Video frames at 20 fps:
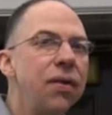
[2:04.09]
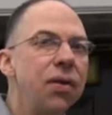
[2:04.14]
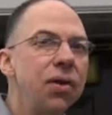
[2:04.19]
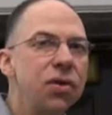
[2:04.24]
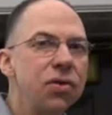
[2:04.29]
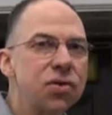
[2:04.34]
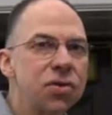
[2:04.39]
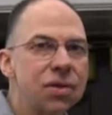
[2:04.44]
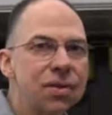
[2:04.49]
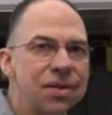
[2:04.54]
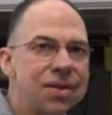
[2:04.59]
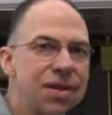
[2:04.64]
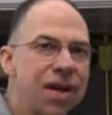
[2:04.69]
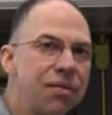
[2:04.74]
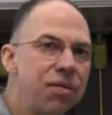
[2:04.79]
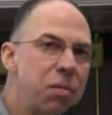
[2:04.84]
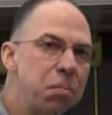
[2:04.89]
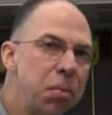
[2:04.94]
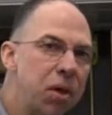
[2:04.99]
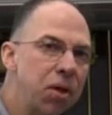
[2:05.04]
There's
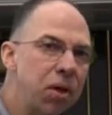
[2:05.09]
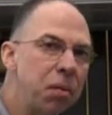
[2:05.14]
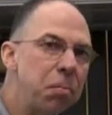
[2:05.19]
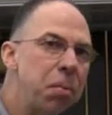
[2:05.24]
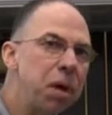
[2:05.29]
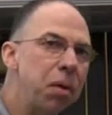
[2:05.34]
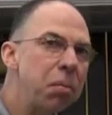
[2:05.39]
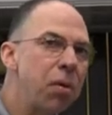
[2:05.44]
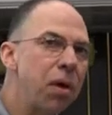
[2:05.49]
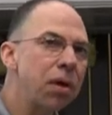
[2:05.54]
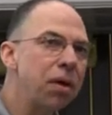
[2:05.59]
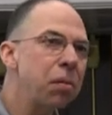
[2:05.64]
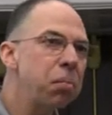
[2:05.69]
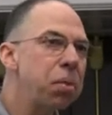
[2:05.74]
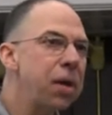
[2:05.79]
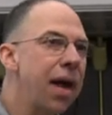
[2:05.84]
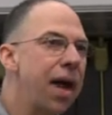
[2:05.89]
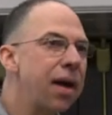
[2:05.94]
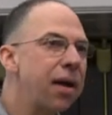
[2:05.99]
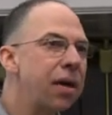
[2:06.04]
7 billion people on the
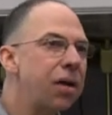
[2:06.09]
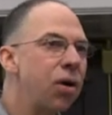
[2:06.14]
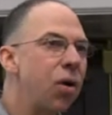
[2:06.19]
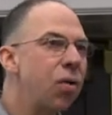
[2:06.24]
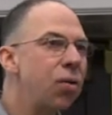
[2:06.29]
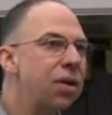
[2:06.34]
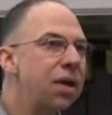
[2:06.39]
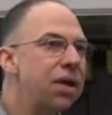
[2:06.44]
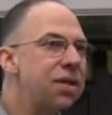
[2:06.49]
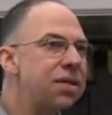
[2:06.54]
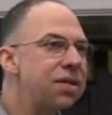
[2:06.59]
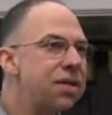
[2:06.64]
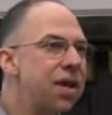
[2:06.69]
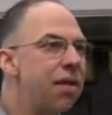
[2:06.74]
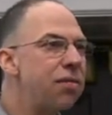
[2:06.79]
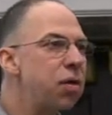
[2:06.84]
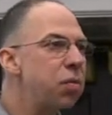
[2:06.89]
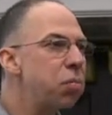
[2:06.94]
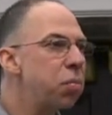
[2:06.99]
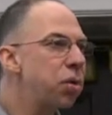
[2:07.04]
planet. Only
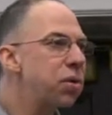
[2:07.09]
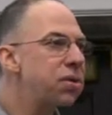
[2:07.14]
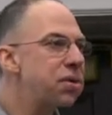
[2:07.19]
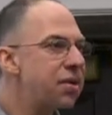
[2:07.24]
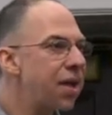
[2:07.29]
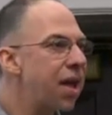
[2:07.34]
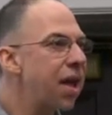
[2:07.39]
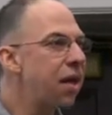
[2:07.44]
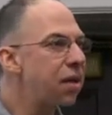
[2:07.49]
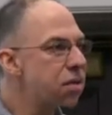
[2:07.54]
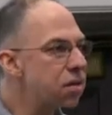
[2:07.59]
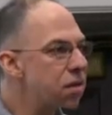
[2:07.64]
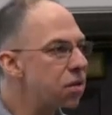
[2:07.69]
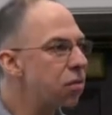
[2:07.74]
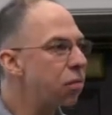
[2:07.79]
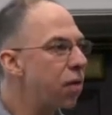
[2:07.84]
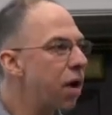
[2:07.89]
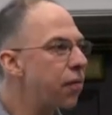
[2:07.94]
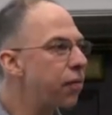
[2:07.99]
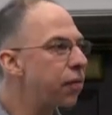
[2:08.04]
7%,
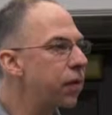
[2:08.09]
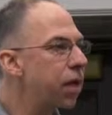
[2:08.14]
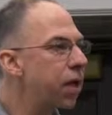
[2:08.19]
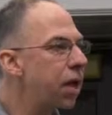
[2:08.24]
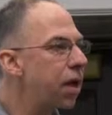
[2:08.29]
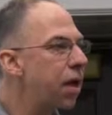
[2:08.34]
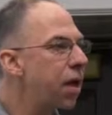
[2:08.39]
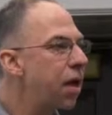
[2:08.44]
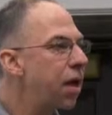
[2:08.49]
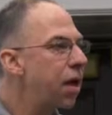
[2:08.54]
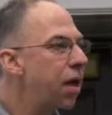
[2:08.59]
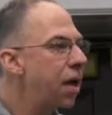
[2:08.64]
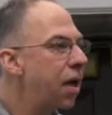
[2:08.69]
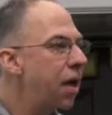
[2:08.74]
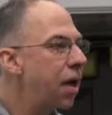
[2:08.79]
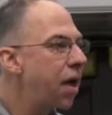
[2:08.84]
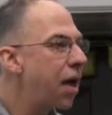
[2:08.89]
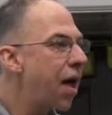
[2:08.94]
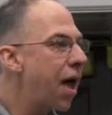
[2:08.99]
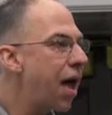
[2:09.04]
roughly,
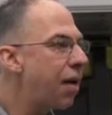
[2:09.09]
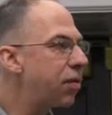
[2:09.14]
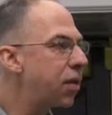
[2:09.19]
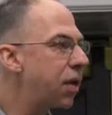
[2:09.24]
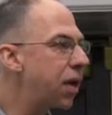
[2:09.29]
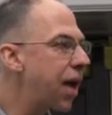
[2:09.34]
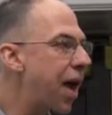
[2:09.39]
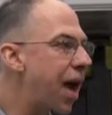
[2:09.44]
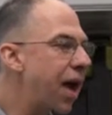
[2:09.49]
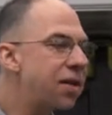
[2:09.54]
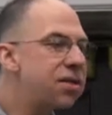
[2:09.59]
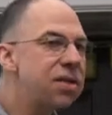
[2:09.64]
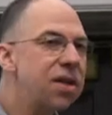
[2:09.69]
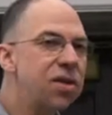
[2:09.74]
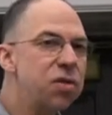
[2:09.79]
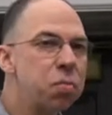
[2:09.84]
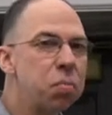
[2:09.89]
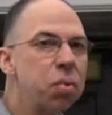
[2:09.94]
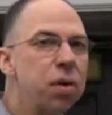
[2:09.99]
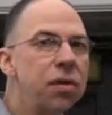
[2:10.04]
have the
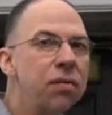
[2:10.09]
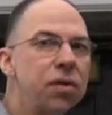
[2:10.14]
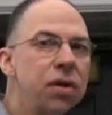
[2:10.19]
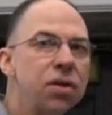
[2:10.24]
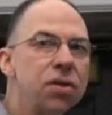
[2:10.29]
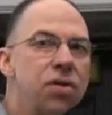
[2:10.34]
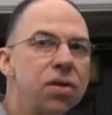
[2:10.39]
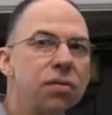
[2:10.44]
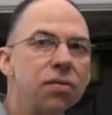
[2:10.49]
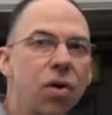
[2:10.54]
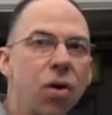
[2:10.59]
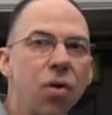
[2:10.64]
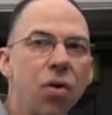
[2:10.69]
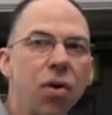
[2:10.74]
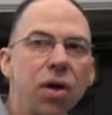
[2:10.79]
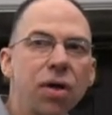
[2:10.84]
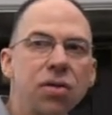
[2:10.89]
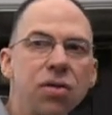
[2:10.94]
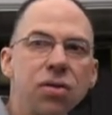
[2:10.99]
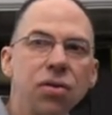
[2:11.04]
access privilege of
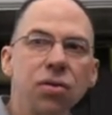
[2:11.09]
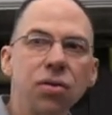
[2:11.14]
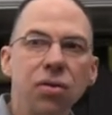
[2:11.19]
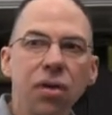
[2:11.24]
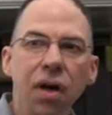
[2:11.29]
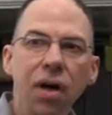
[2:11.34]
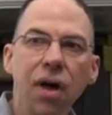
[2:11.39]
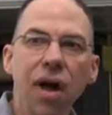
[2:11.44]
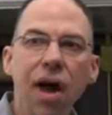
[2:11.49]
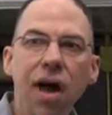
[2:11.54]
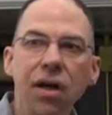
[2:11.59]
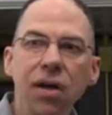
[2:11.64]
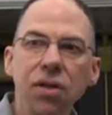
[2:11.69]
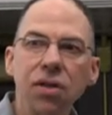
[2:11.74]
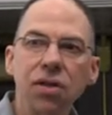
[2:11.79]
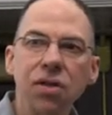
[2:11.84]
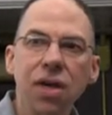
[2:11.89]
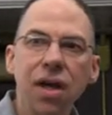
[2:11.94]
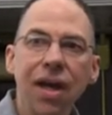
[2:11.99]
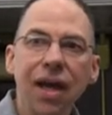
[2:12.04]
going to a
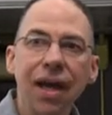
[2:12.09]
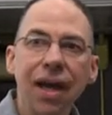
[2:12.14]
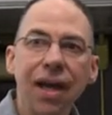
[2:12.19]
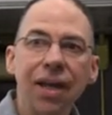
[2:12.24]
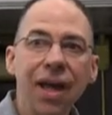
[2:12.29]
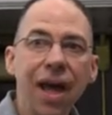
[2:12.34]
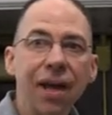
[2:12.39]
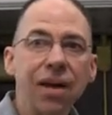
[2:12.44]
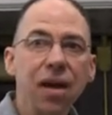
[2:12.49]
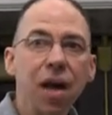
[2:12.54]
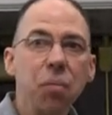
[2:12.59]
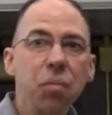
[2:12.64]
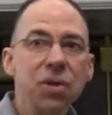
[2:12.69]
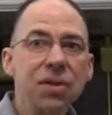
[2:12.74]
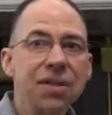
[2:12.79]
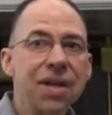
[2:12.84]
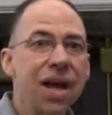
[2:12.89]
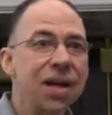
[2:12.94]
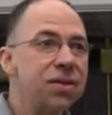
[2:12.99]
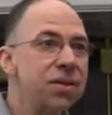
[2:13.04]
college. And that number
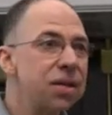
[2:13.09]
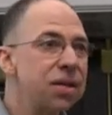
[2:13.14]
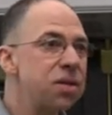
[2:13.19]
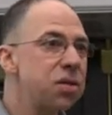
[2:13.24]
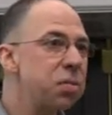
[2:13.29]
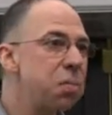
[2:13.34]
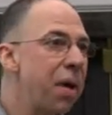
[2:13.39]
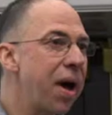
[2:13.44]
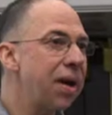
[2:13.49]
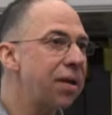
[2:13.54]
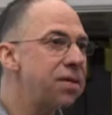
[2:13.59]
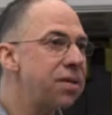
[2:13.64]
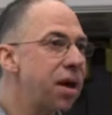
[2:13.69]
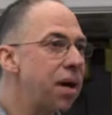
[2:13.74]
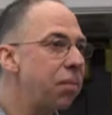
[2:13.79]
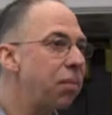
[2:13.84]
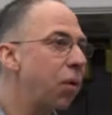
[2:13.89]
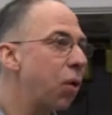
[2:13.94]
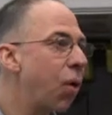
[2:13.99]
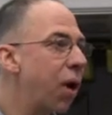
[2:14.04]
has actually spiked
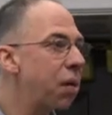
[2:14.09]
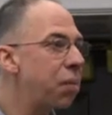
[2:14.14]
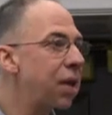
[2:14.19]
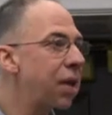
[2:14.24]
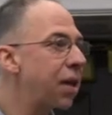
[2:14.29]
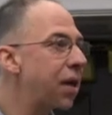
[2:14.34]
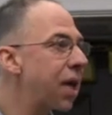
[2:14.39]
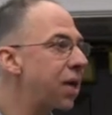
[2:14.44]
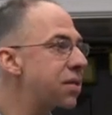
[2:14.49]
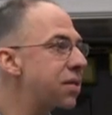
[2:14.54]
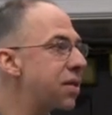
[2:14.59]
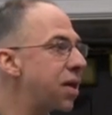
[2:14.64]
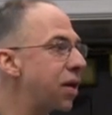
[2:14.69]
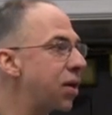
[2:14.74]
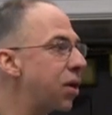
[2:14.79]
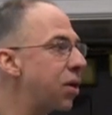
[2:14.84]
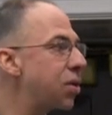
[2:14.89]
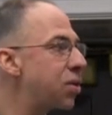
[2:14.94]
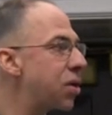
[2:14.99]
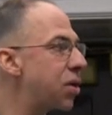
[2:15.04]
up quite a bit in the last
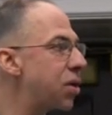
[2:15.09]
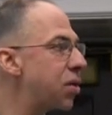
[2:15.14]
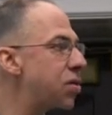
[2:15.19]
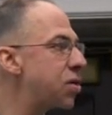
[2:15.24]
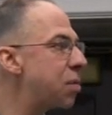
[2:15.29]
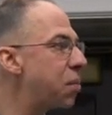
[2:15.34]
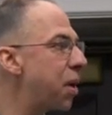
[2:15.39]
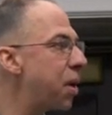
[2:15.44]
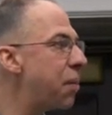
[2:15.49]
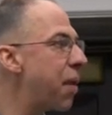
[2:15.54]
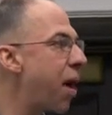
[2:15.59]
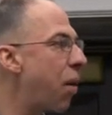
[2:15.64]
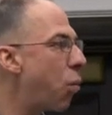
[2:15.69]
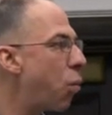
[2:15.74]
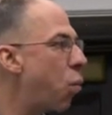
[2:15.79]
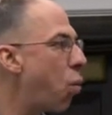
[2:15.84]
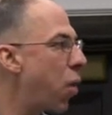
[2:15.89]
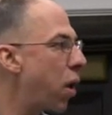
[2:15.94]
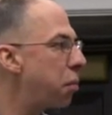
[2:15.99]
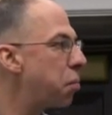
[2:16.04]
10 years. It used to be
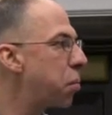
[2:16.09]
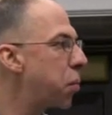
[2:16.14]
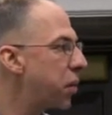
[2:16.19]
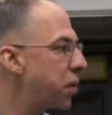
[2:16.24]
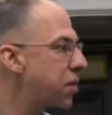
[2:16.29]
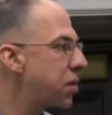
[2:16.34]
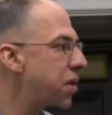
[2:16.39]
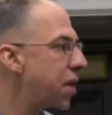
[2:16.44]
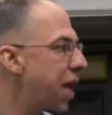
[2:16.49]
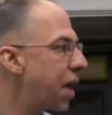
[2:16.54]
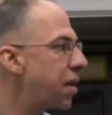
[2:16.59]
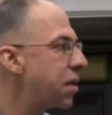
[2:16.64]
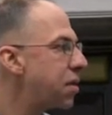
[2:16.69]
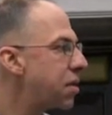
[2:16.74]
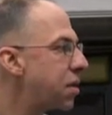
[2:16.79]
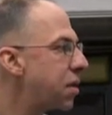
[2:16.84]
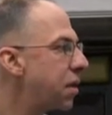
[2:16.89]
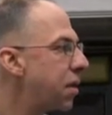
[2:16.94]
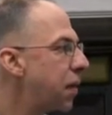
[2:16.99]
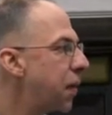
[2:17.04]
about
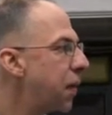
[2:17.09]
1%.